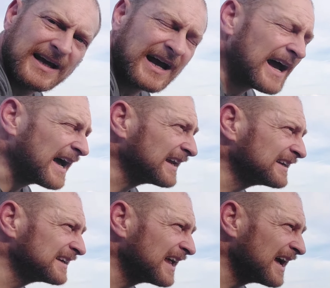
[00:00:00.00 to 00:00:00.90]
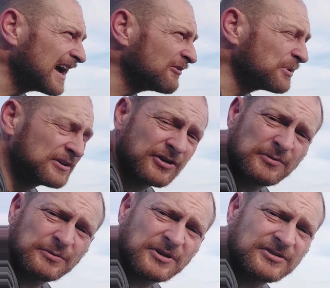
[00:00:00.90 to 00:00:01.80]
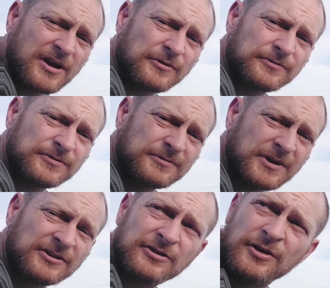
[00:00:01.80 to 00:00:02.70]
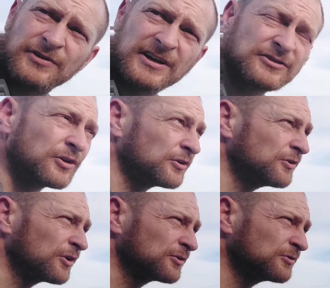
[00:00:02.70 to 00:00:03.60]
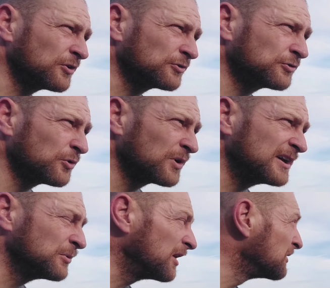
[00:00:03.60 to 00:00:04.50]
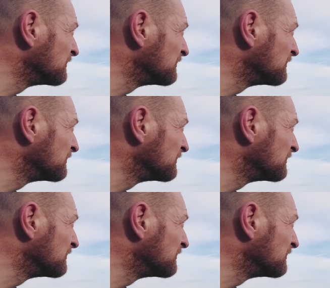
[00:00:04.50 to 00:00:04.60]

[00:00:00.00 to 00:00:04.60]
and have a bit of time to myself. And it's lovely. There's not a soul anywhere,